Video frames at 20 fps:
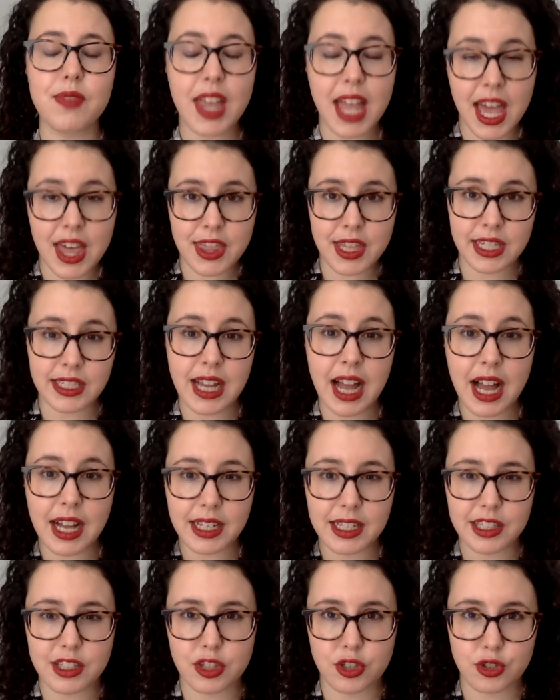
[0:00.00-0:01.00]
and then hung
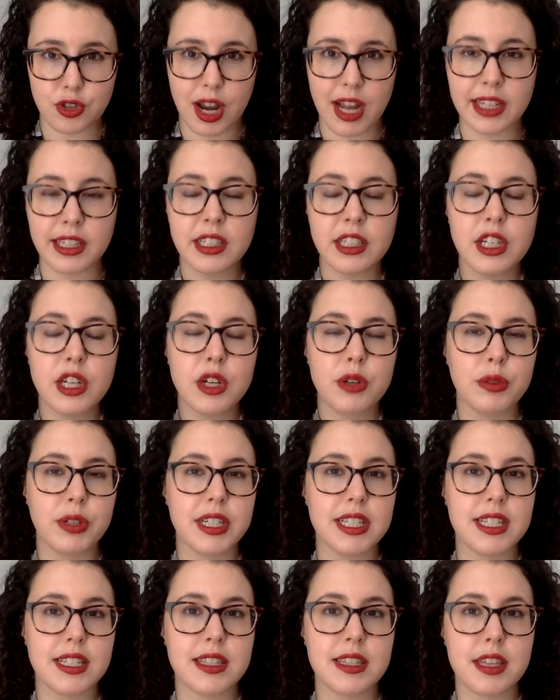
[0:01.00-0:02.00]
it to dry.
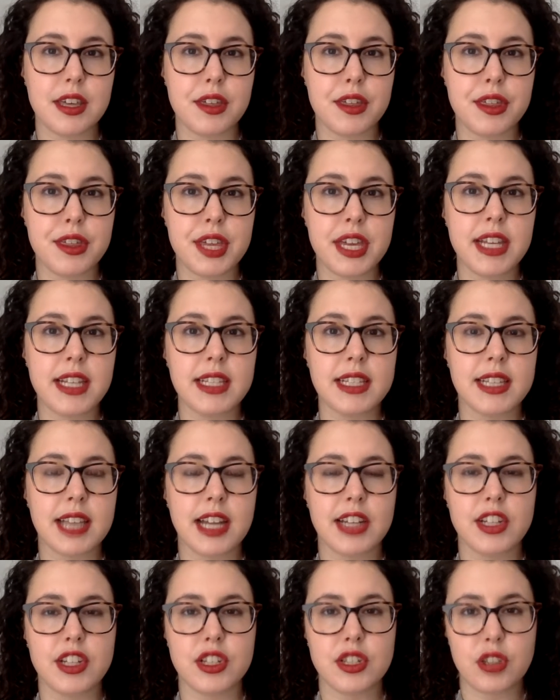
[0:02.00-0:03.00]
Whereas the Thinx, I
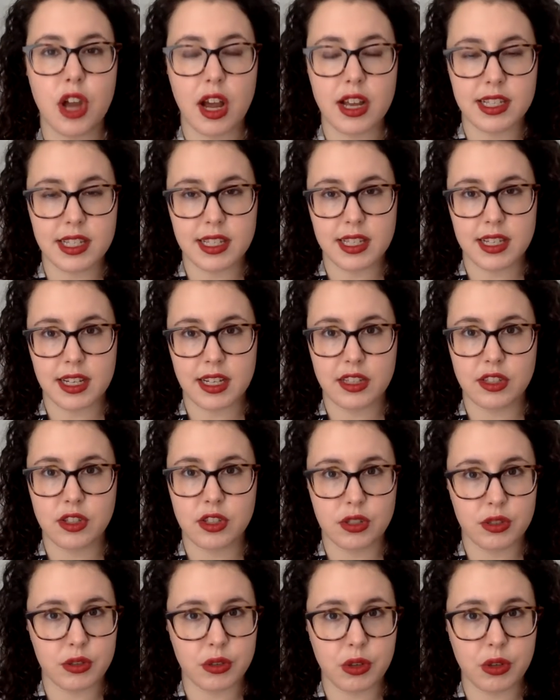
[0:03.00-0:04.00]
just tossed it
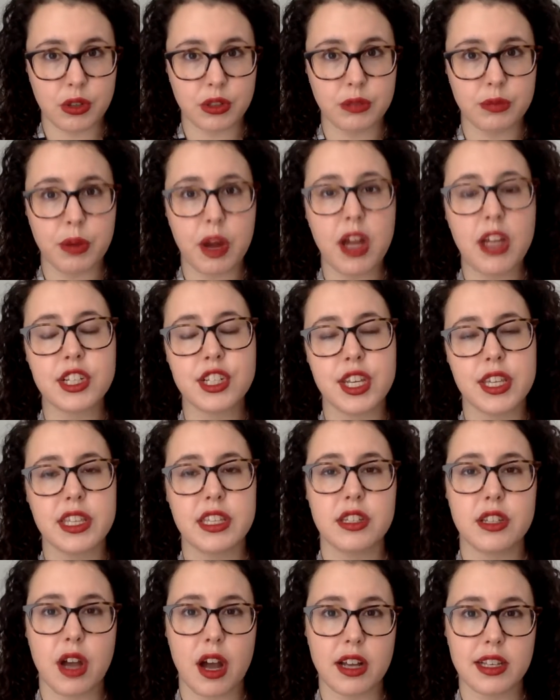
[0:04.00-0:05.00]
into cold wash and then
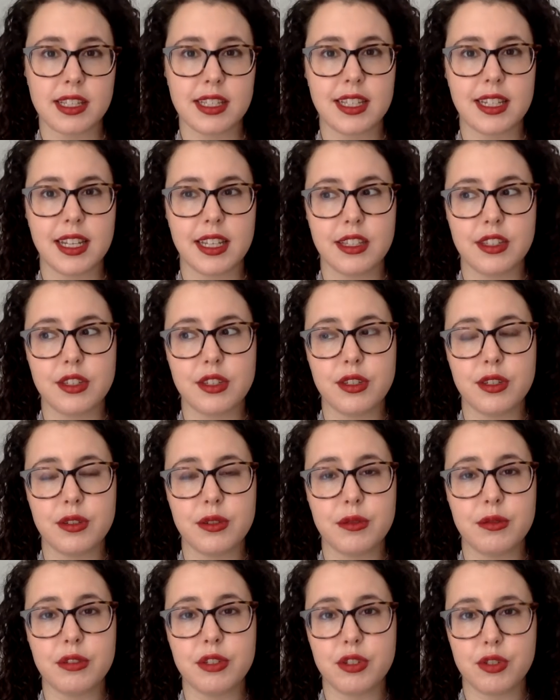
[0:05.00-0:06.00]
tossed it
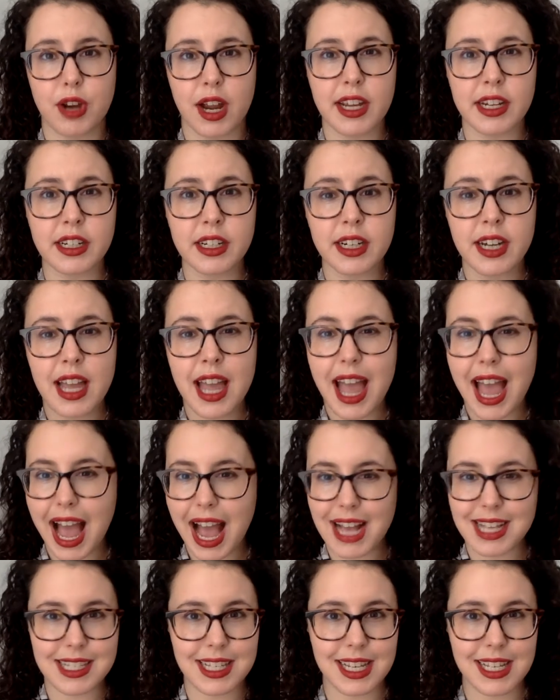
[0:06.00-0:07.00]
into the dryer,
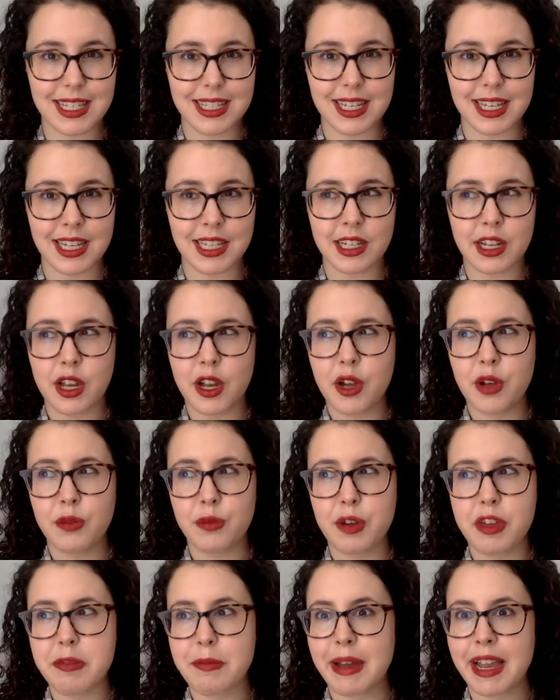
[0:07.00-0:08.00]
as I did
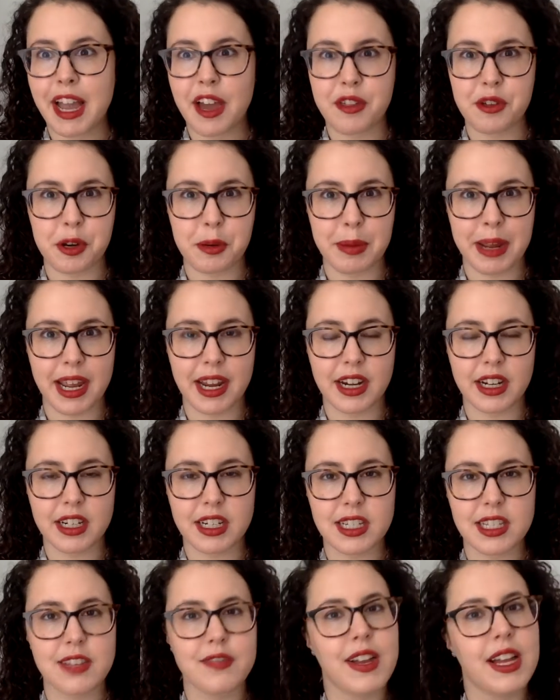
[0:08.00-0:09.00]
with my other
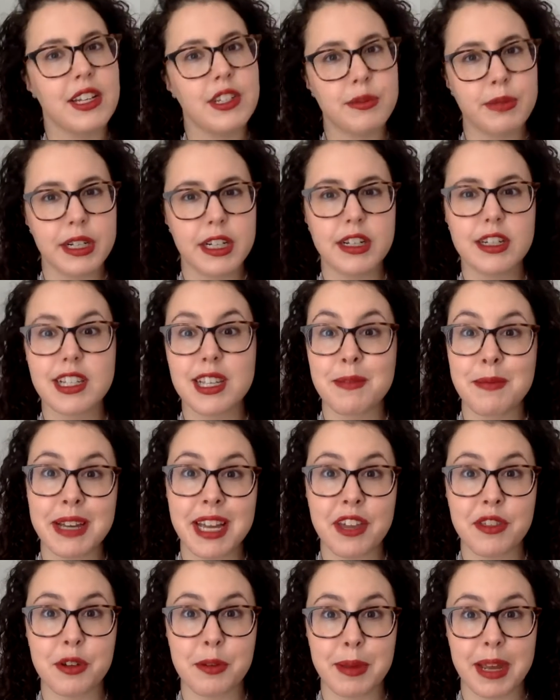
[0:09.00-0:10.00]
pairs of underwears and my
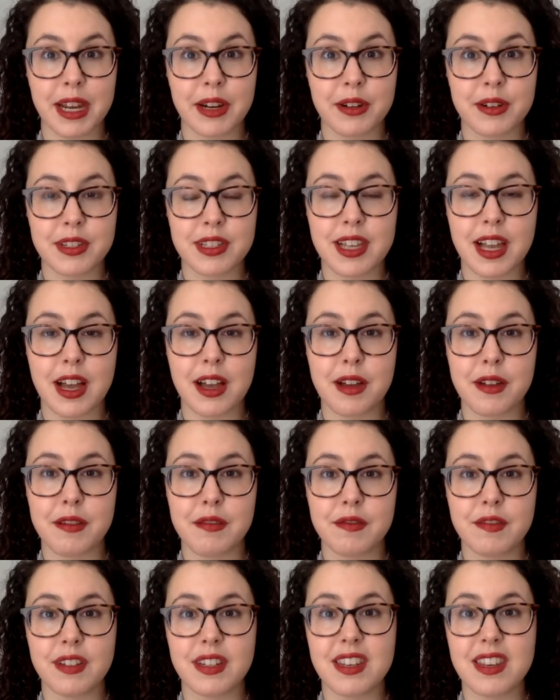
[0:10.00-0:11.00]
other pairs of
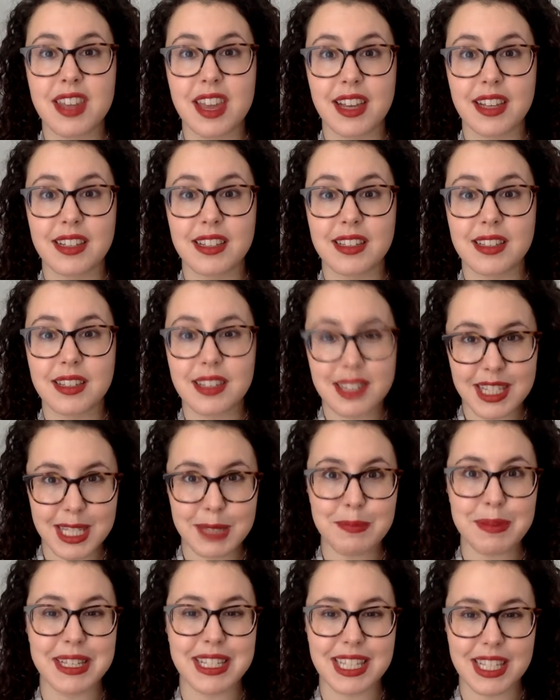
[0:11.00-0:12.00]
Knix
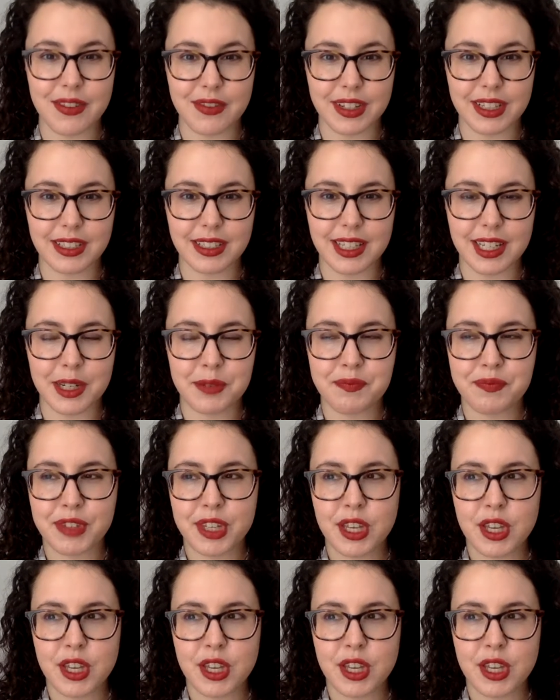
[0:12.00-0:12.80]
specifically.